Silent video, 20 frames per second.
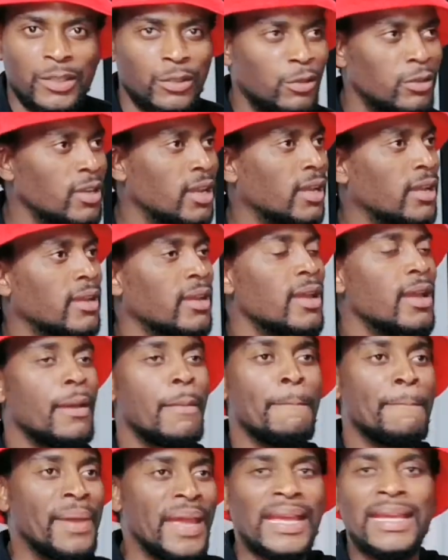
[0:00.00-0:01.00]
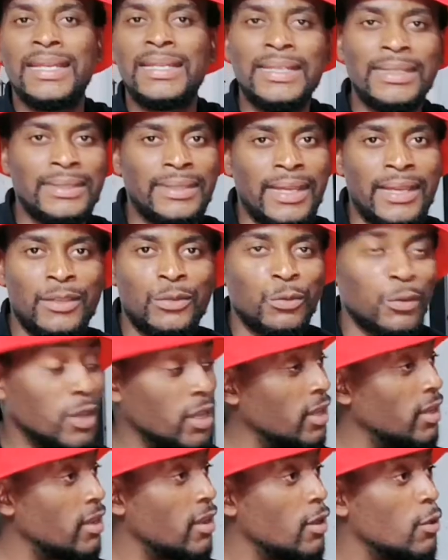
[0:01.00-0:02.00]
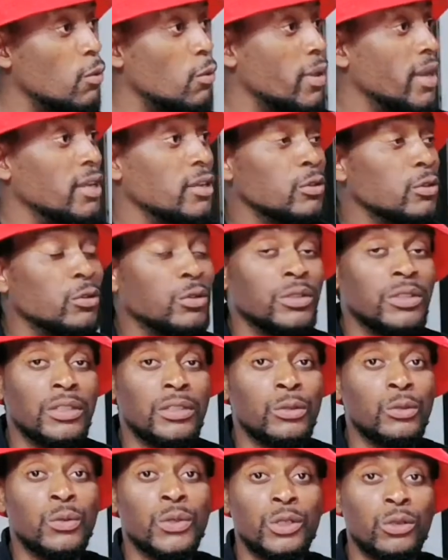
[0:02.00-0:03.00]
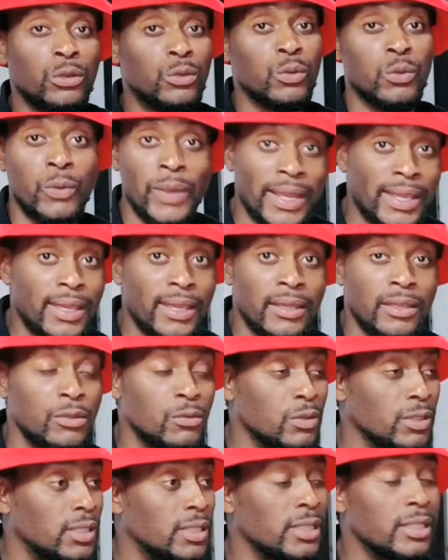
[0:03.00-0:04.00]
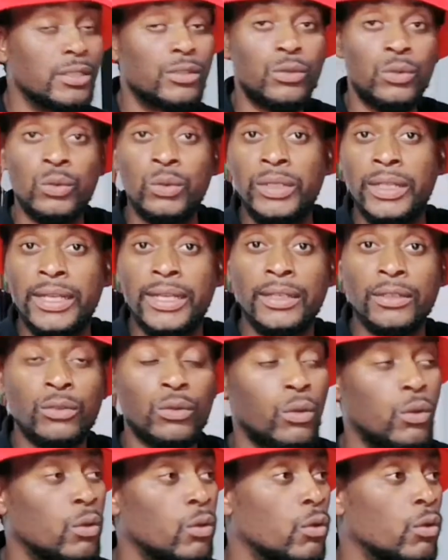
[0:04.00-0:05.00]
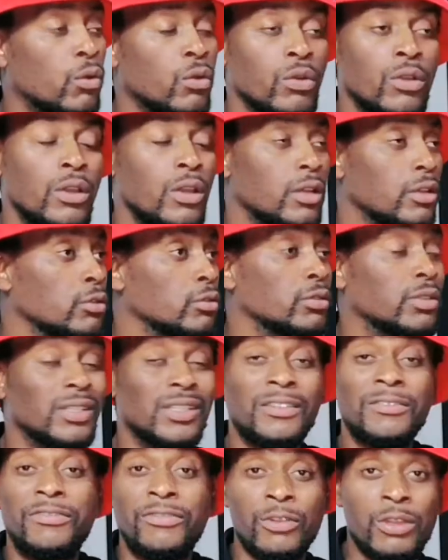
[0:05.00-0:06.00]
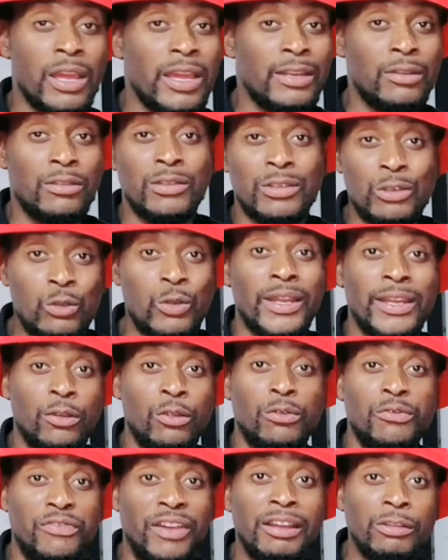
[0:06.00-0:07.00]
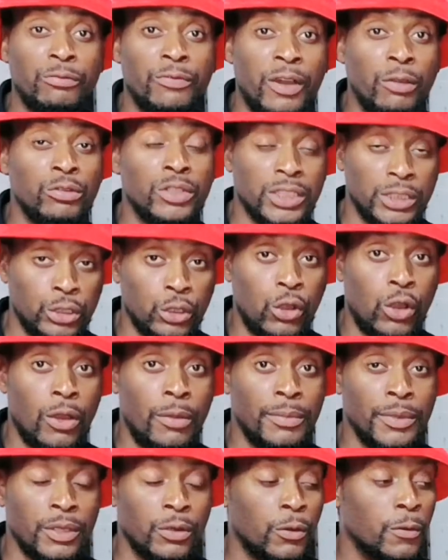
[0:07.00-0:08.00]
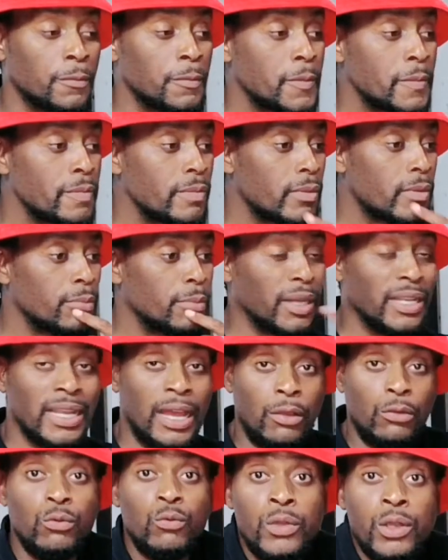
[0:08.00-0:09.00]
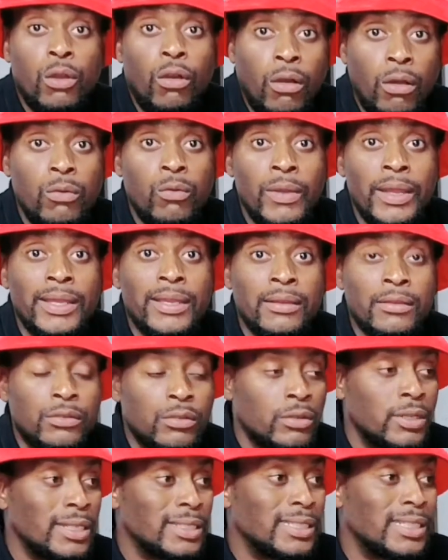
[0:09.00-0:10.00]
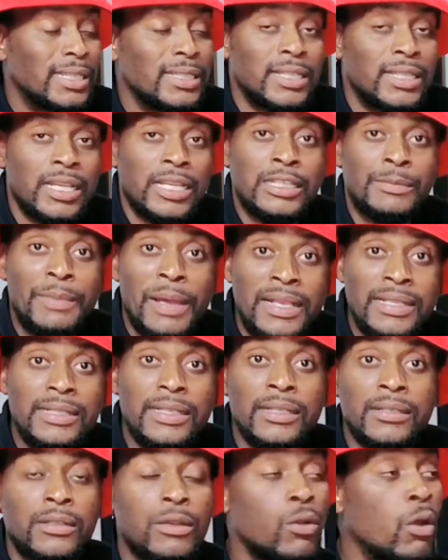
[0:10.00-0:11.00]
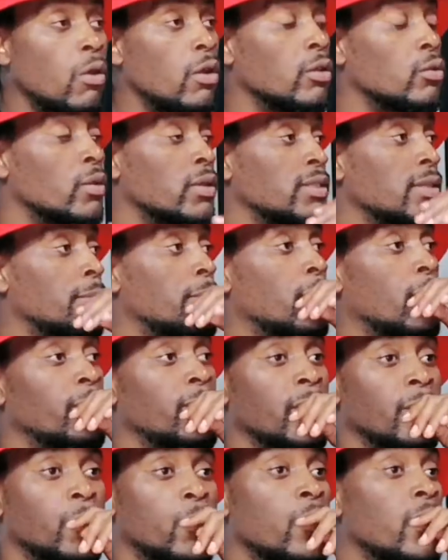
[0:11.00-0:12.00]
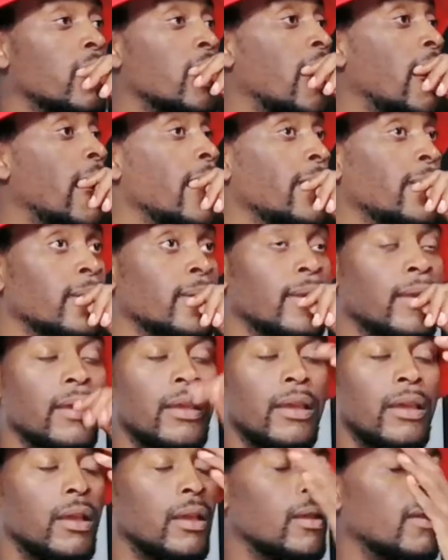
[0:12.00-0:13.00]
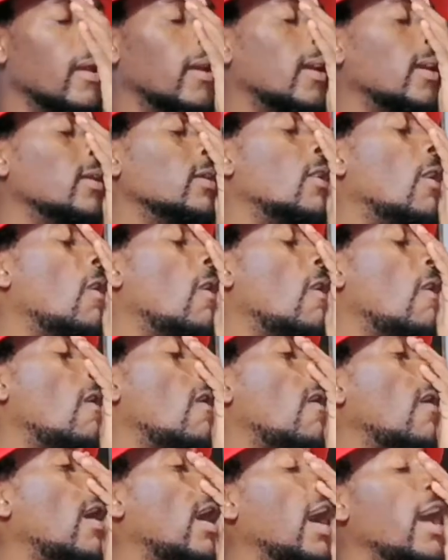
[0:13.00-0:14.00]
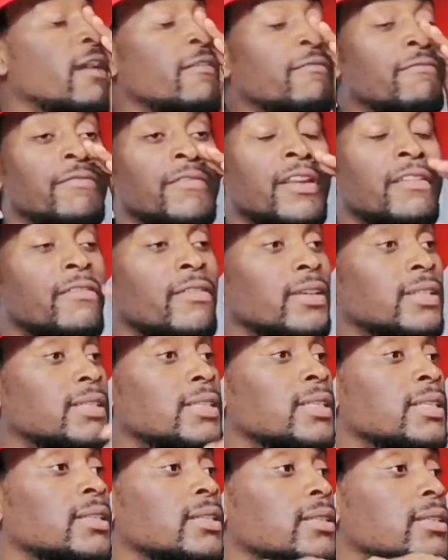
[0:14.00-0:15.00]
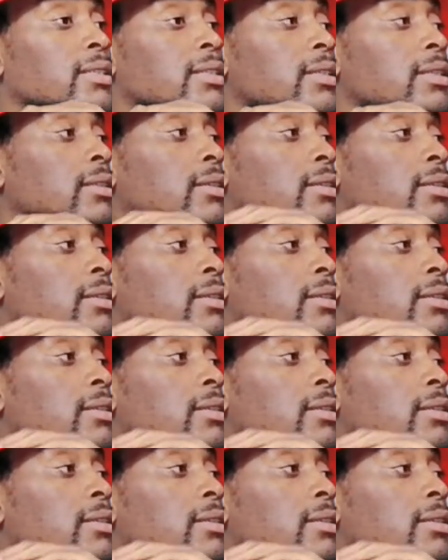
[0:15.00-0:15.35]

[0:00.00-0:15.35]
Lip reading: It's not like back in the days where when you were not working, you were still a student, or you had not found a job, But now we're all working, so let's share the expenses. Oh, it was a problem. Okay, I've never seen